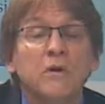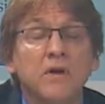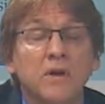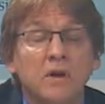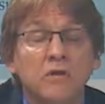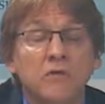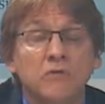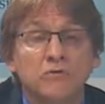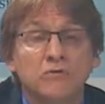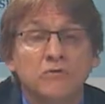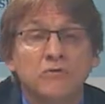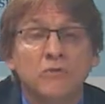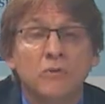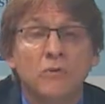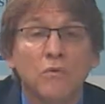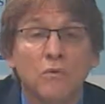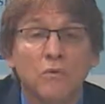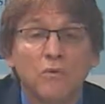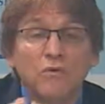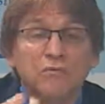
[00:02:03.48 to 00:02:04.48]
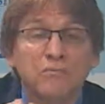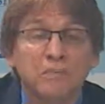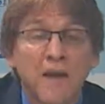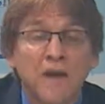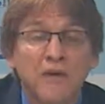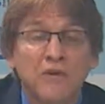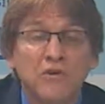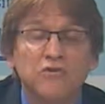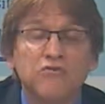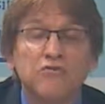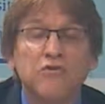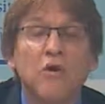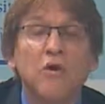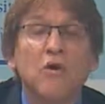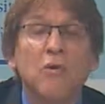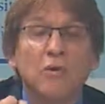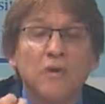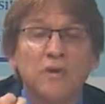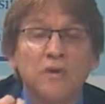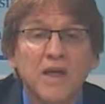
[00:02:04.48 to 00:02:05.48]
English or Spanish
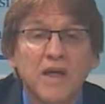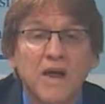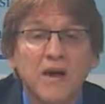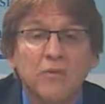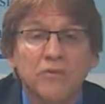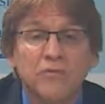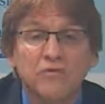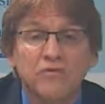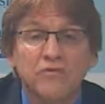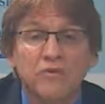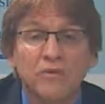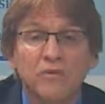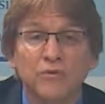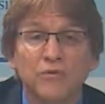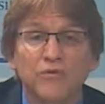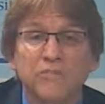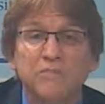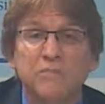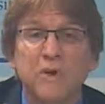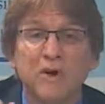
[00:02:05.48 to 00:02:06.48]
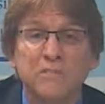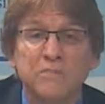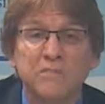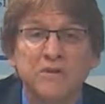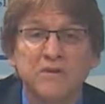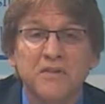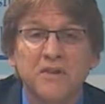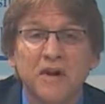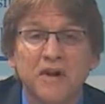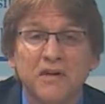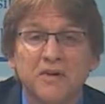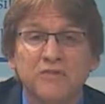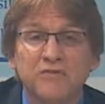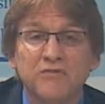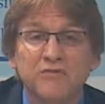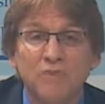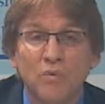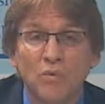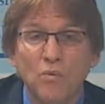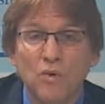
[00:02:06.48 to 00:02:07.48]
or language skills might be like.
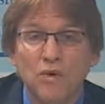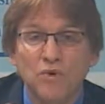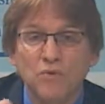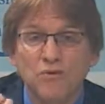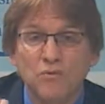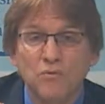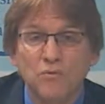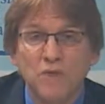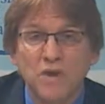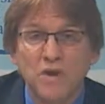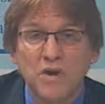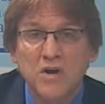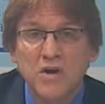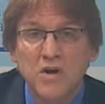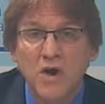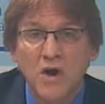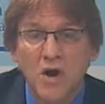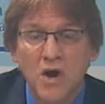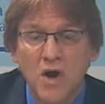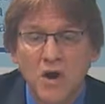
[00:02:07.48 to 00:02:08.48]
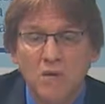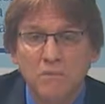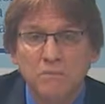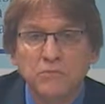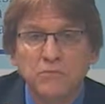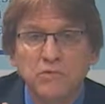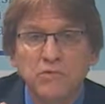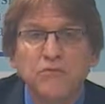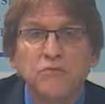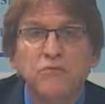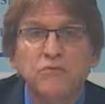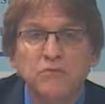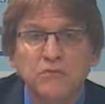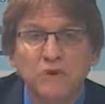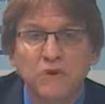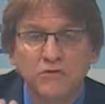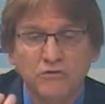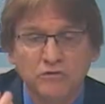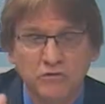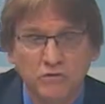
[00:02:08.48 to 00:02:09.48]
So when you use
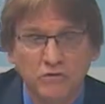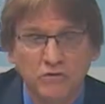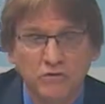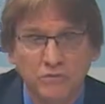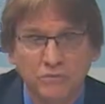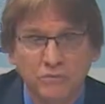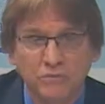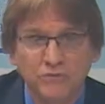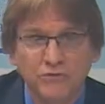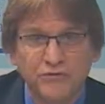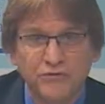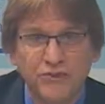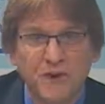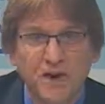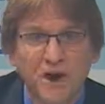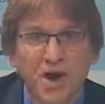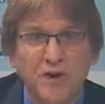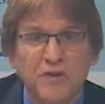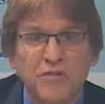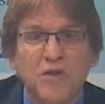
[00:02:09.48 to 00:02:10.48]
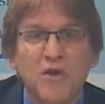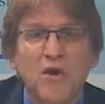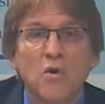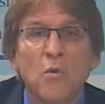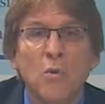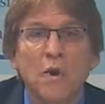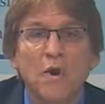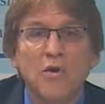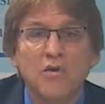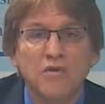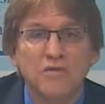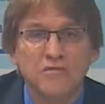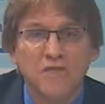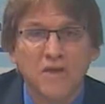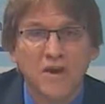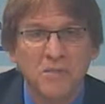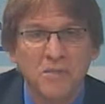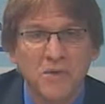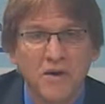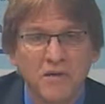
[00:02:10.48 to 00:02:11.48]
terms, are they aware of
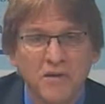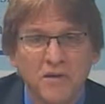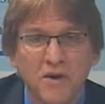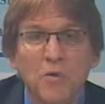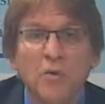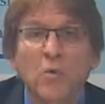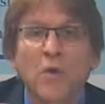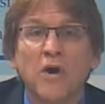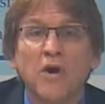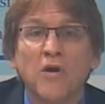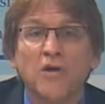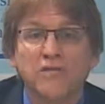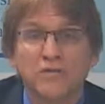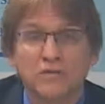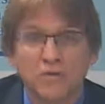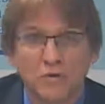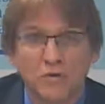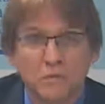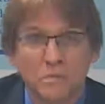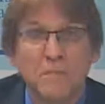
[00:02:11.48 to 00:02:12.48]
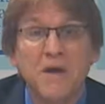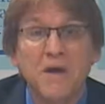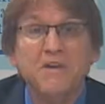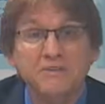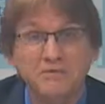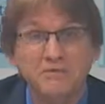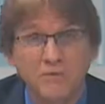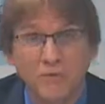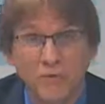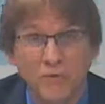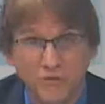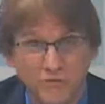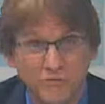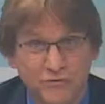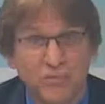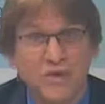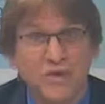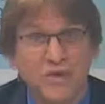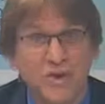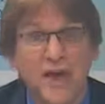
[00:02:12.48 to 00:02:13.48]
them? Are they aware of your metaphors
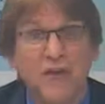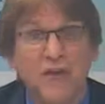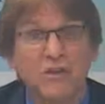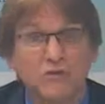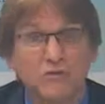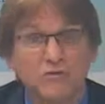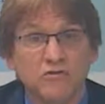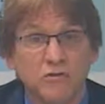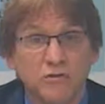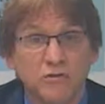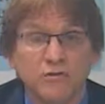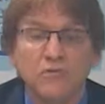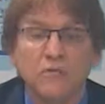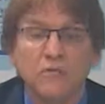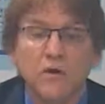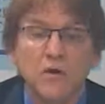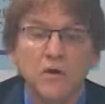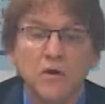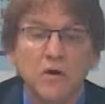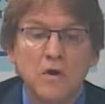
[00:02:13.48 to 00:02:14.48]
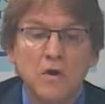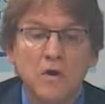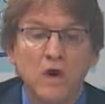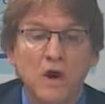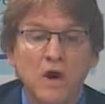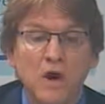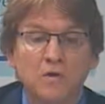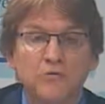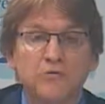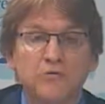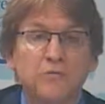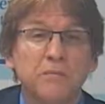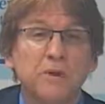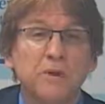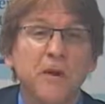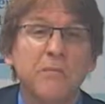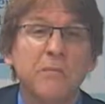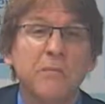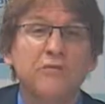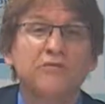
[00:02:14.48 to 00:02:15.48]
or analogies? So
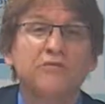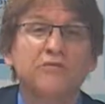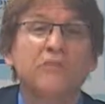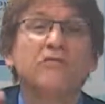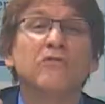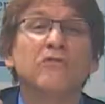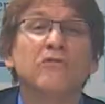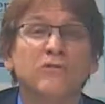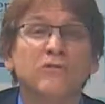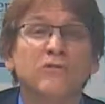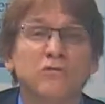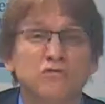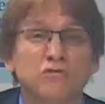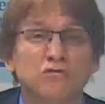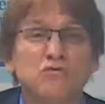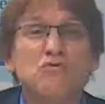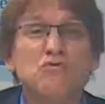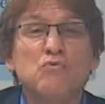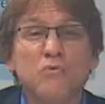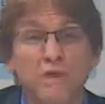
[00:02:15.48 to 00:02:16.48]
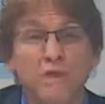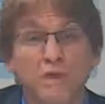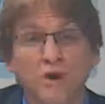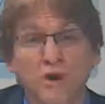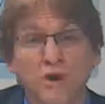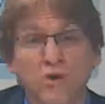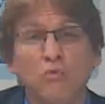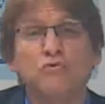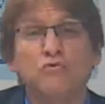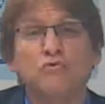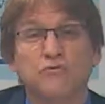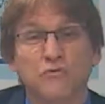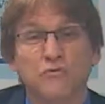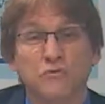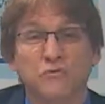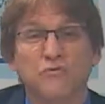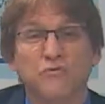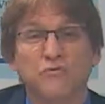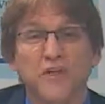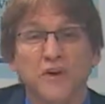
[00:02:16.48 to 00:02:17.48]
becoming sensitive to the
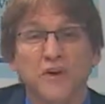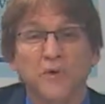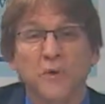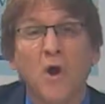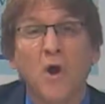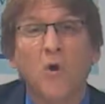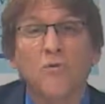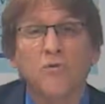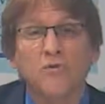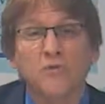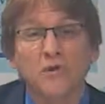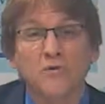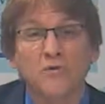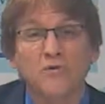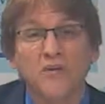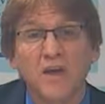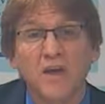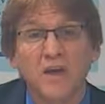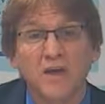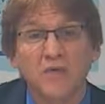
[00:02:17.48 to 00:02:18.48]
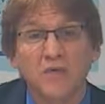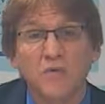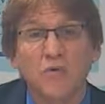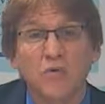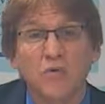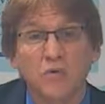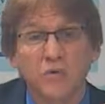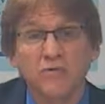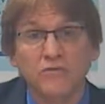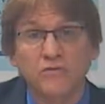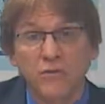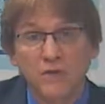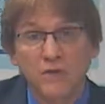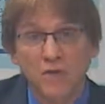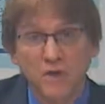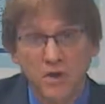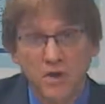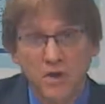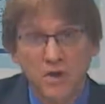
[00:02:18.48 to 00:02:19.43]
cultures that are out there taking the MOOC. Is it,